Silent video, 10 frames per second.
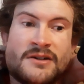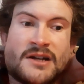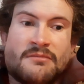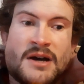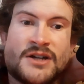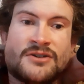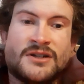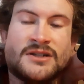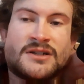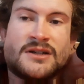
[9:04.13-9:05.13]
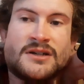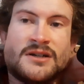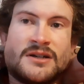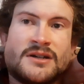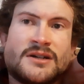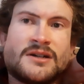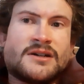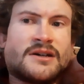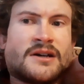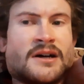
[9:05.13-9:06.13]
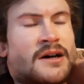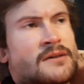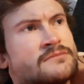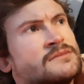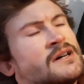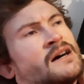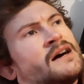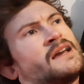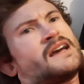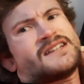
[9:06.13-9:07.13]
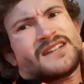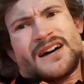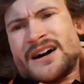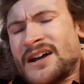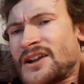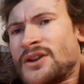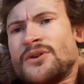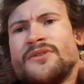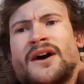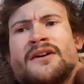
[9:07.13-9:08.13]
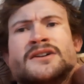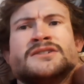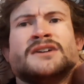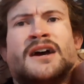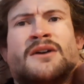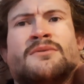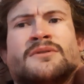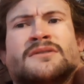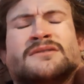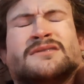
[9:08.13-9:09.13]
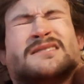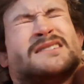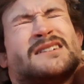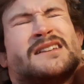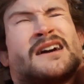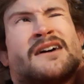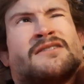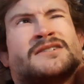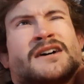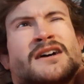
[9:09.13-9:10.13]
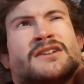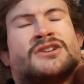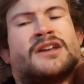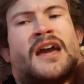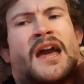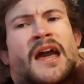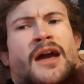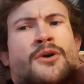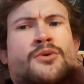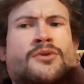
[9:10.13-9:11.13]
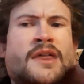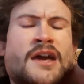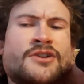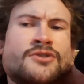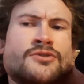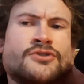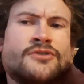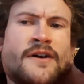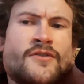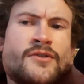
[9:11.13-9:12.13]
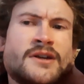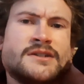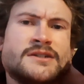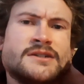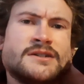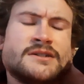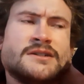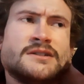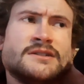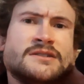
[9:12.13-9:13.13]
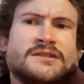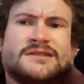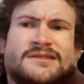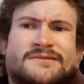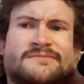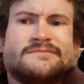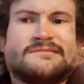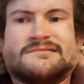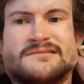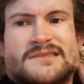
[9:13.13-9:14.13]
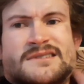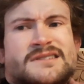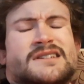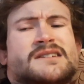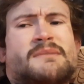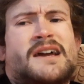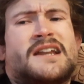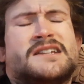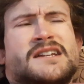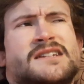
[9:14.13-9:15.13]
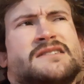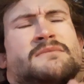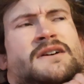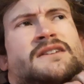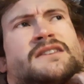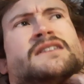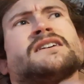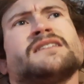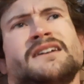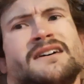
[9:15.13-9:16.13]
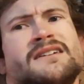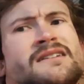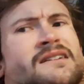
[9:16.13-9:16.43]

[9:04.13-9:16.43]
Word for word: and J Batteries. Um, and I guess I don't know if R and J were. I don't think R and J care who their who the driver is. So it doesn't make any sense to me to think that